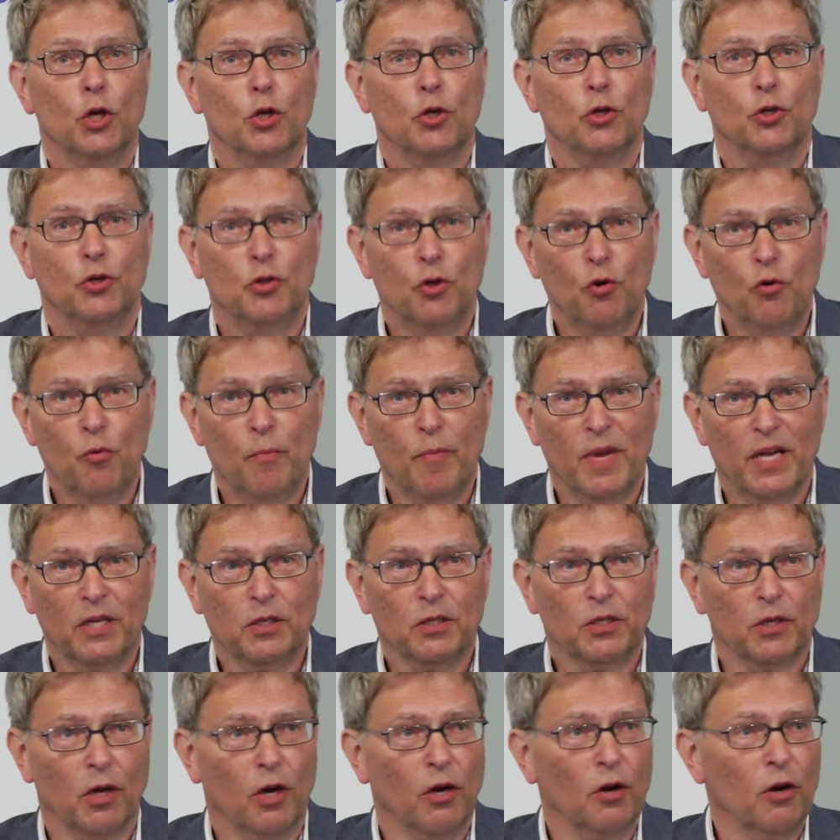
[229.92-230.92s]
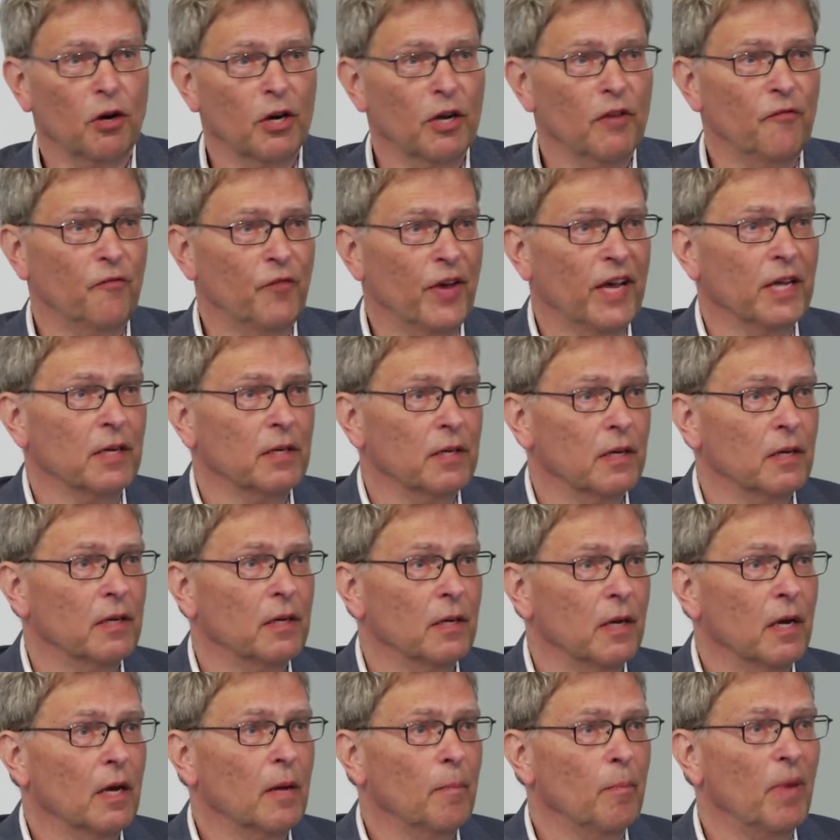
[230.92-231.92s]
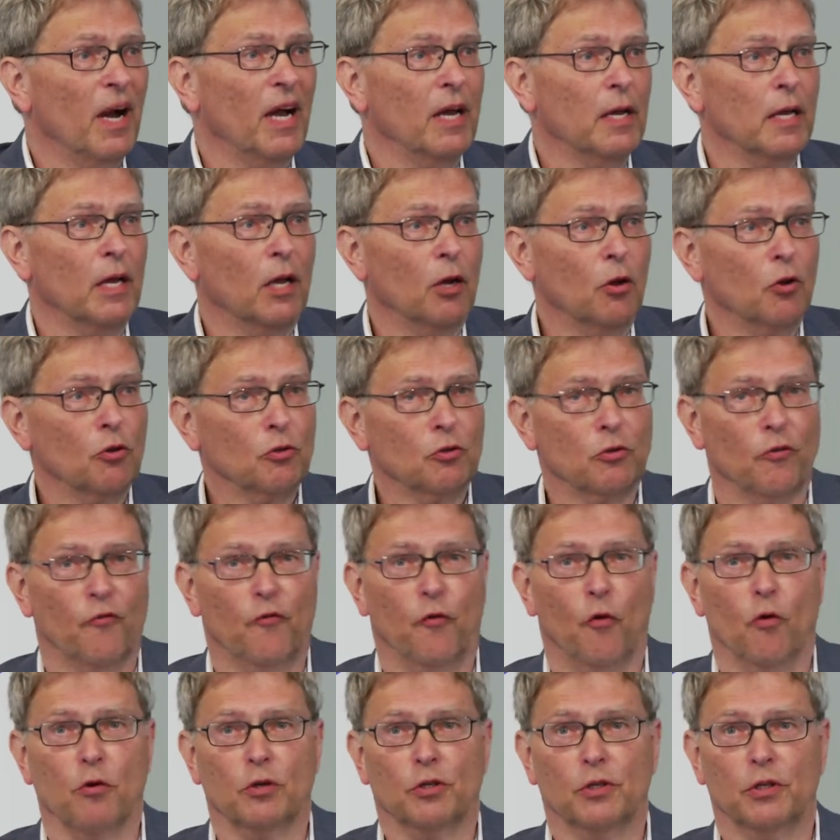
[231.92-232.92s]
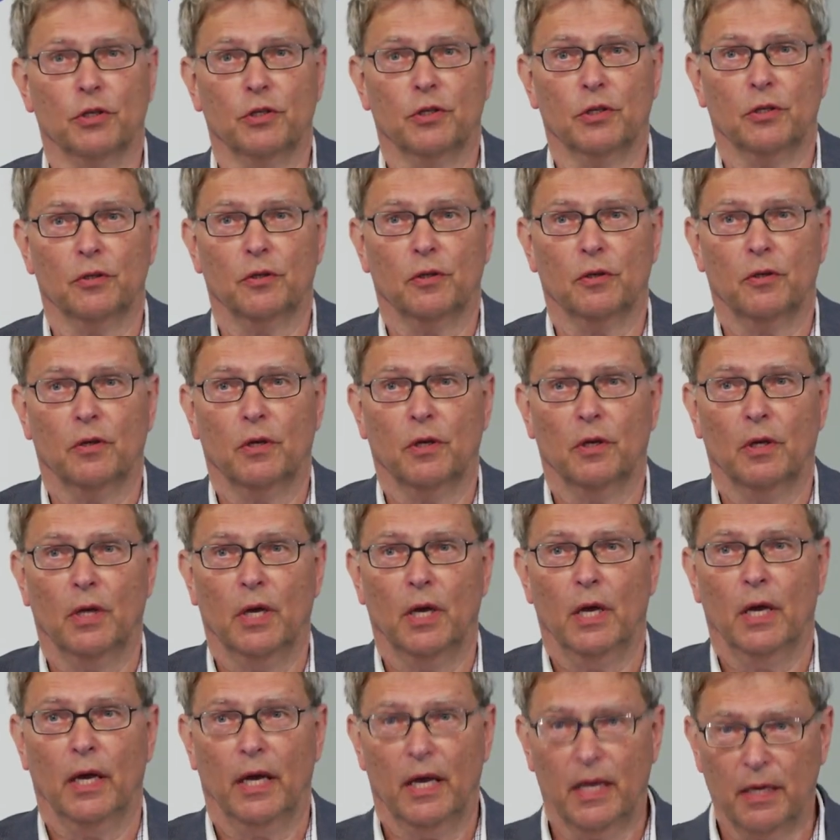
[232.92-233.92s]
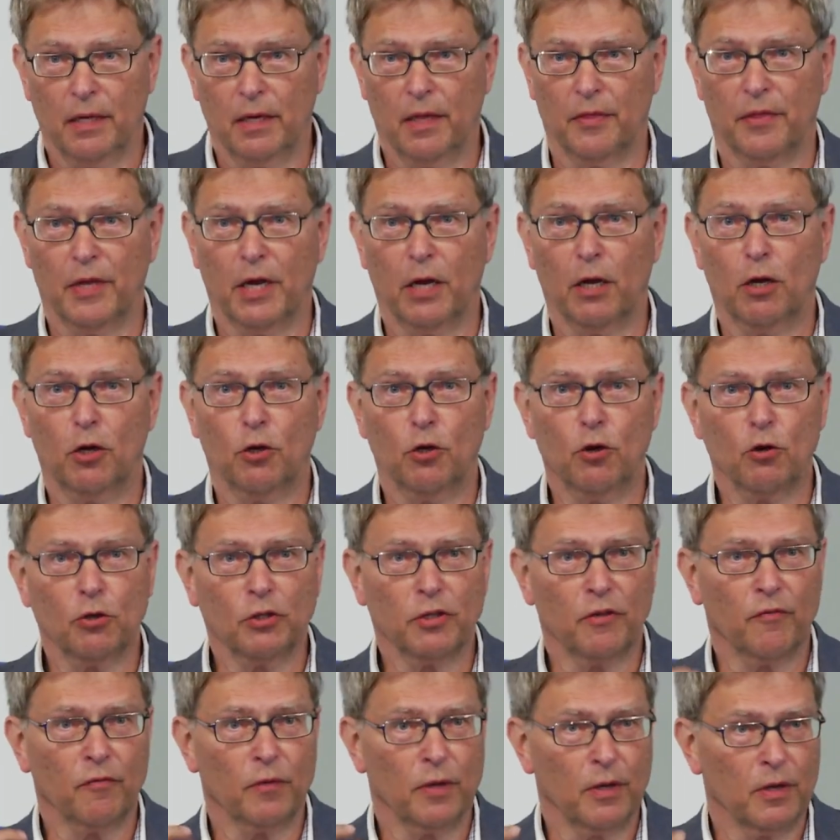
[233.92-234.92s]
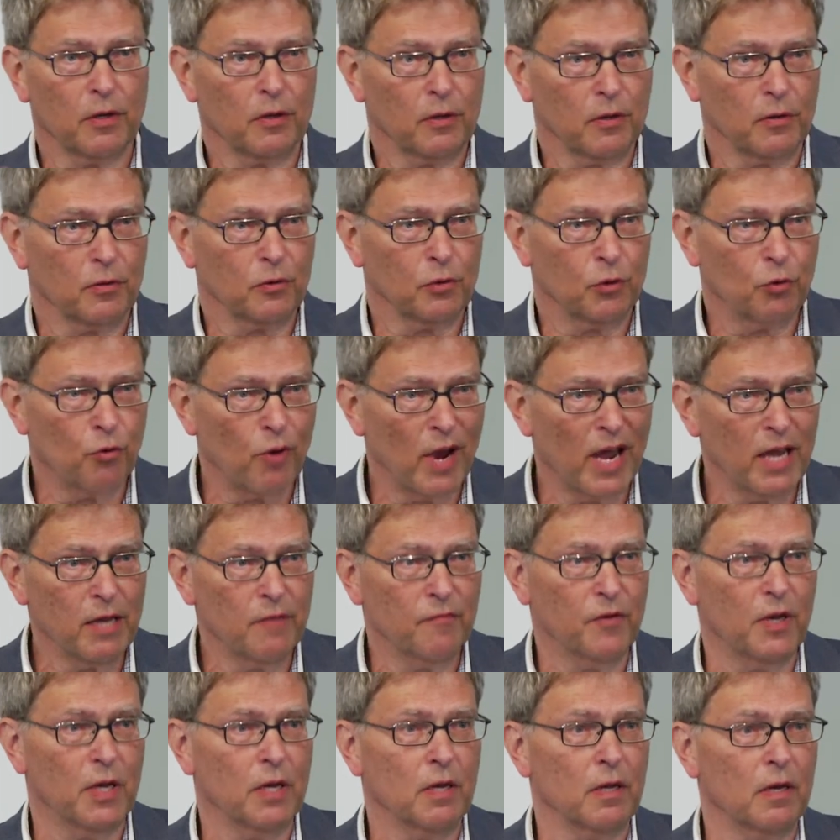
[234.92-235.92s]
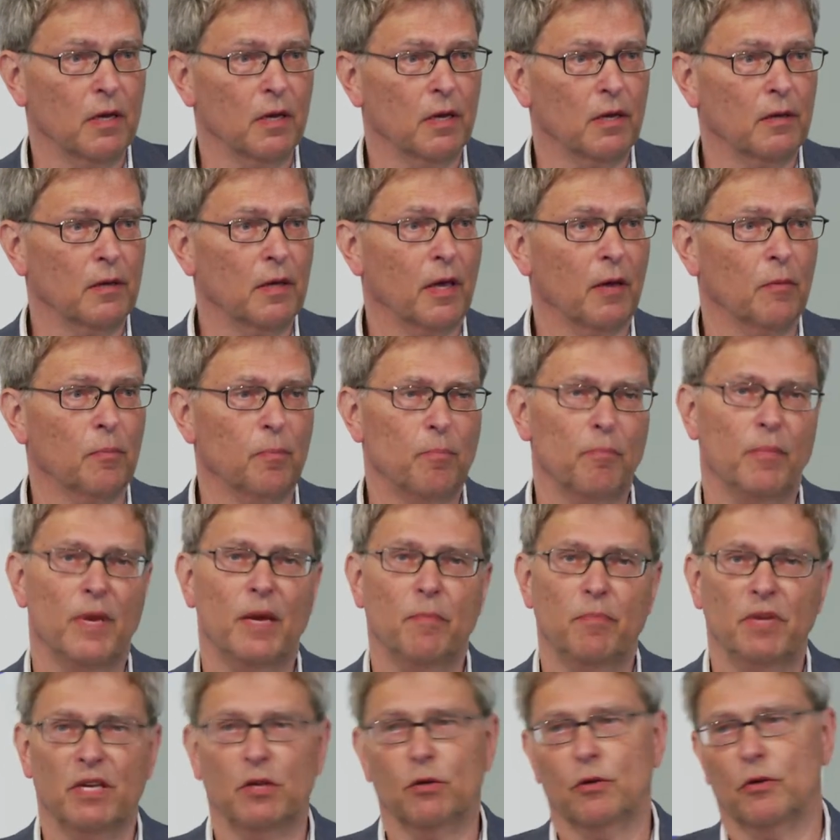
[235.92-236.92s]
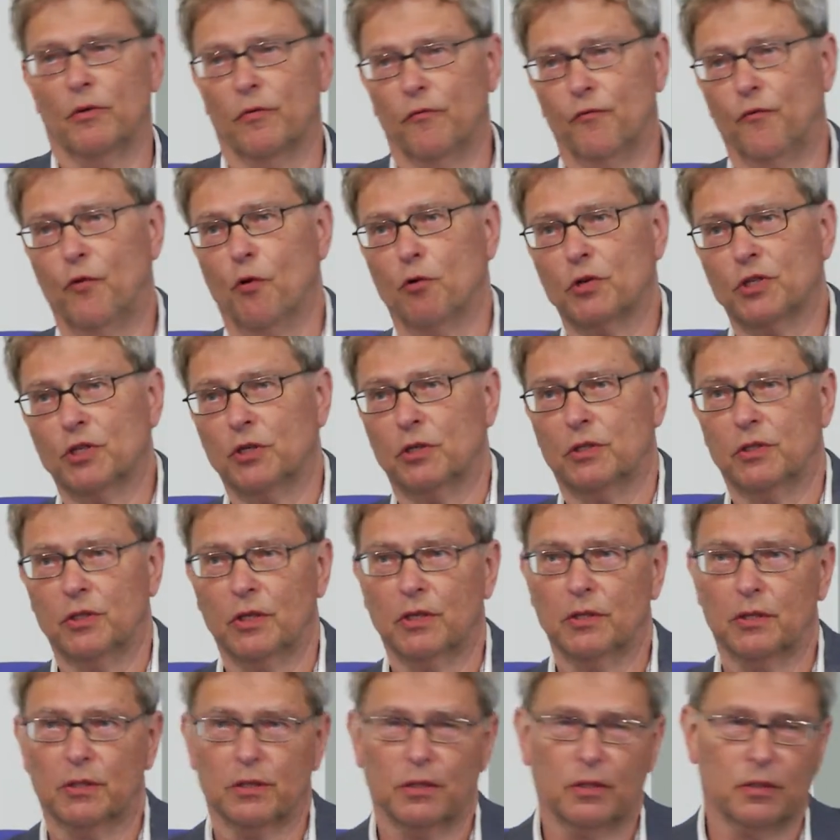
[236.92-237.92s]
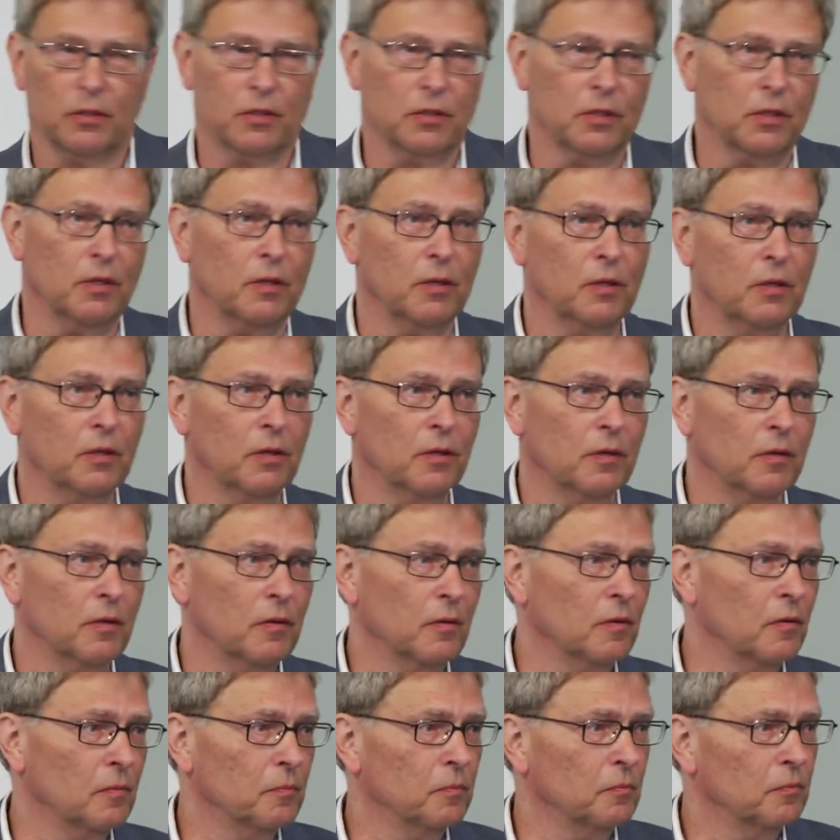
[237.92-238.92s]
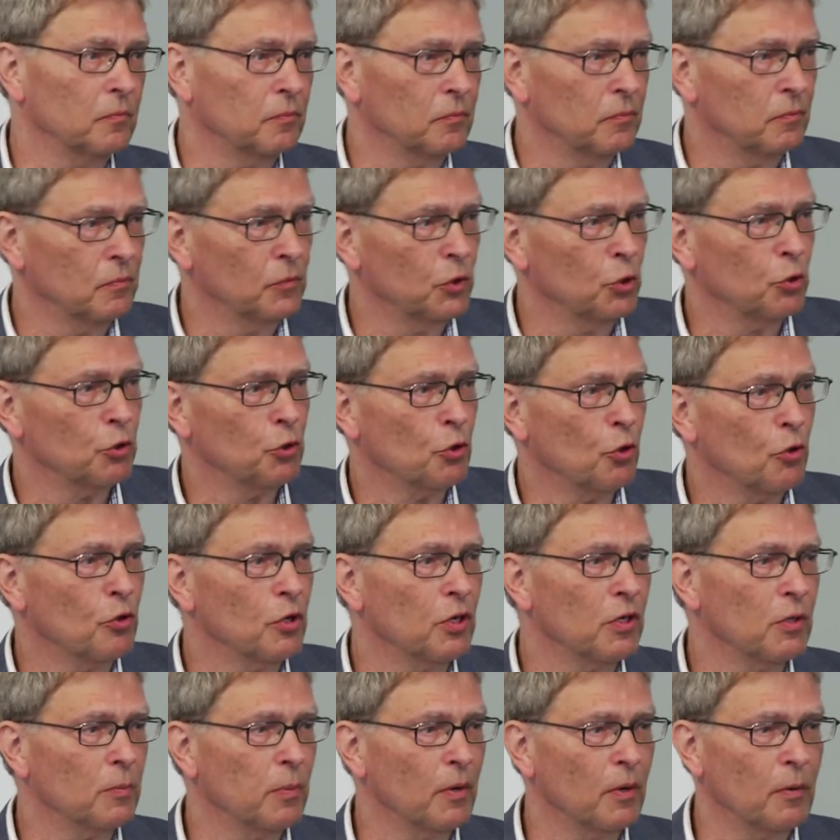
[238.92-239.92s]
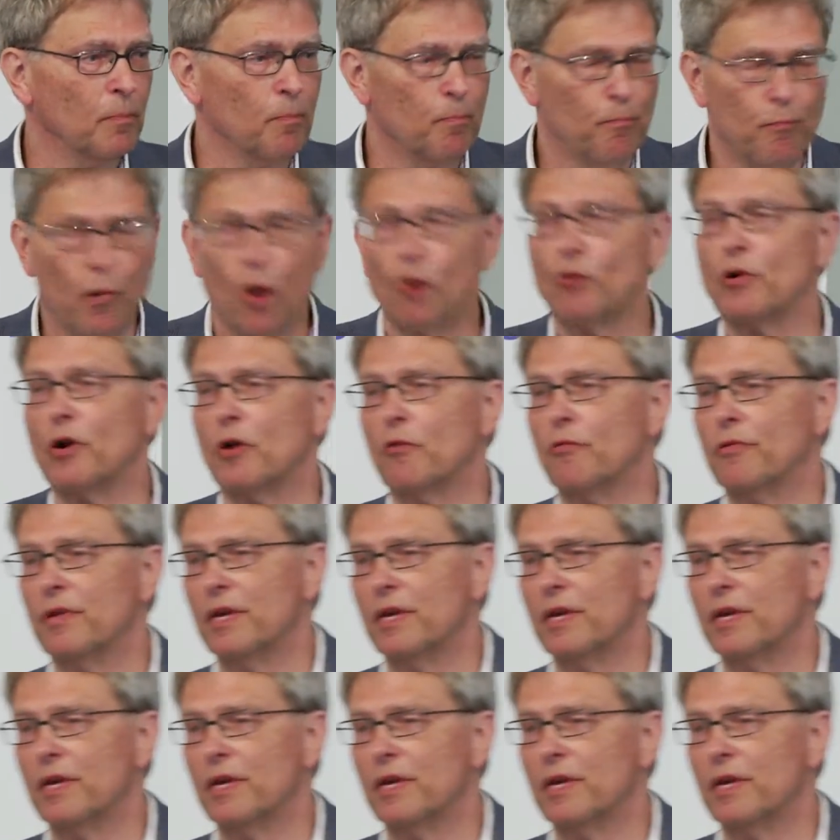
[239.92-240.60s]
humans are affected by a lot of forces. And there are a lot of driving, maybe forces you shouldn't borrow